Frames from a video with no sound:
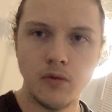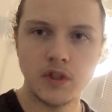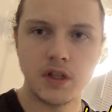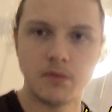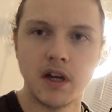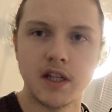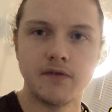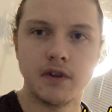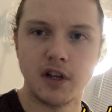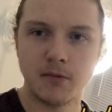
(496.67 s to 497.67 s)
What's up, guys?
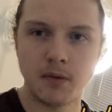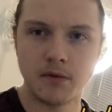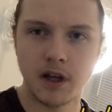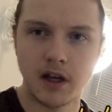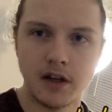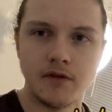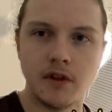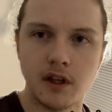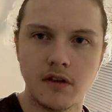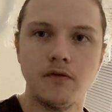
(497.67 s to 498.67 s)
If you like my playing, if you
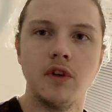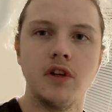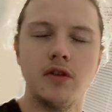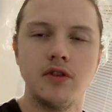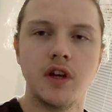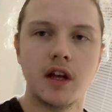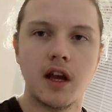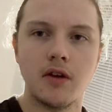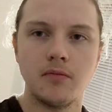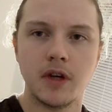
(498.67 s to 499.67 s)
like the video, check
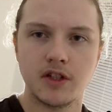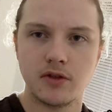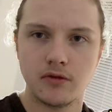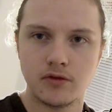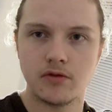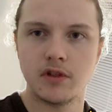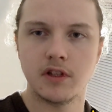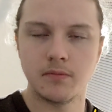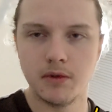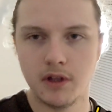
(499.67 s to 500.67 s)
out my socials
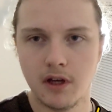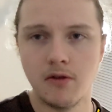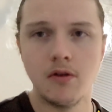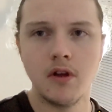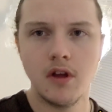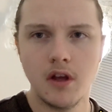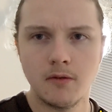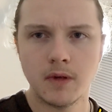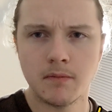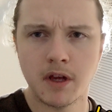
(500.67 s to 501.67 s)
linked below.
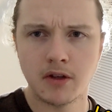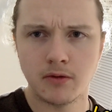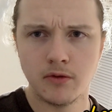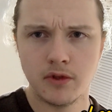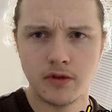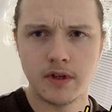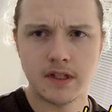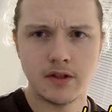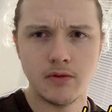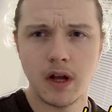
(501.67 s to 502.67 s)
My band Kruiser has
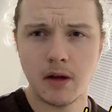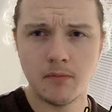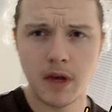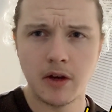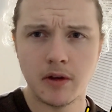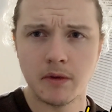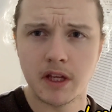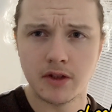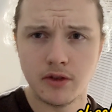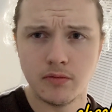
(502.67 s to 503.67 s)
a new album out, and we
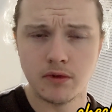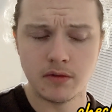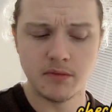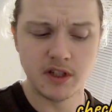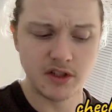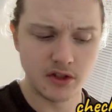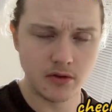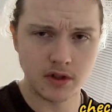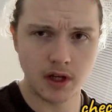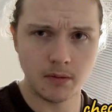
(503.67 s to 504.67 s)
got 2 pretty big
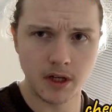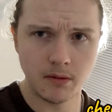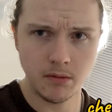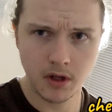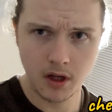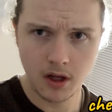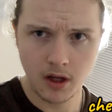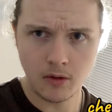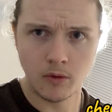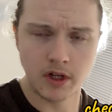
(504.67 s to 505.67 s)
shows coming up.
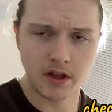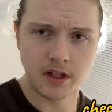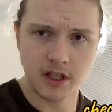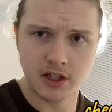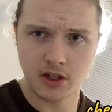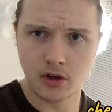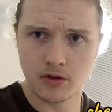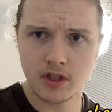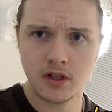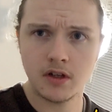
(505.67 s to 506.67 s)
One on the East
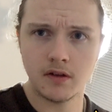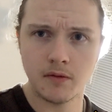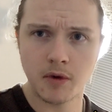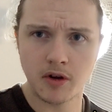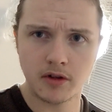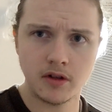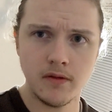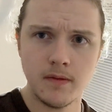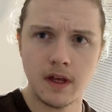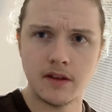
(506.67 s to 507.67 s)
Coast of America
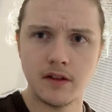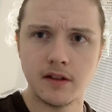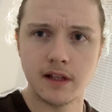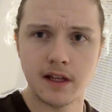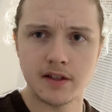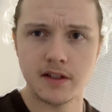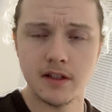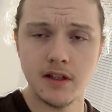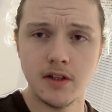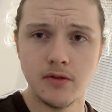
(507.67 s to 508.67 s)
at the
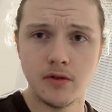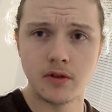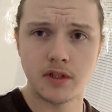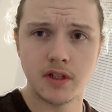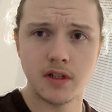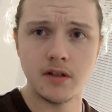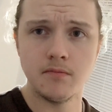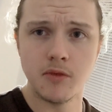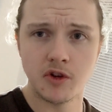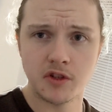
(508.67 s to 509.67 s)
Delancey in New York City,
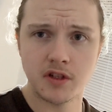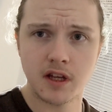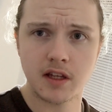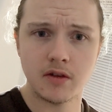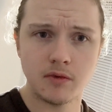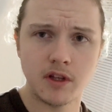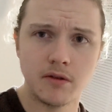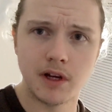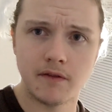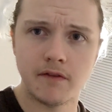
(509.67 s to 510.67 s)
March 2nd. We go
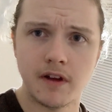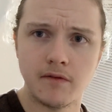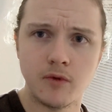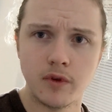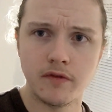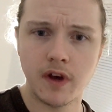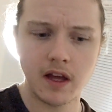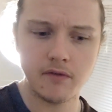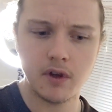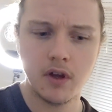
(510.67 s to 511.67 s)
on at
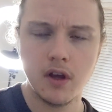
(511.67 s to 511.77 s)
5:45.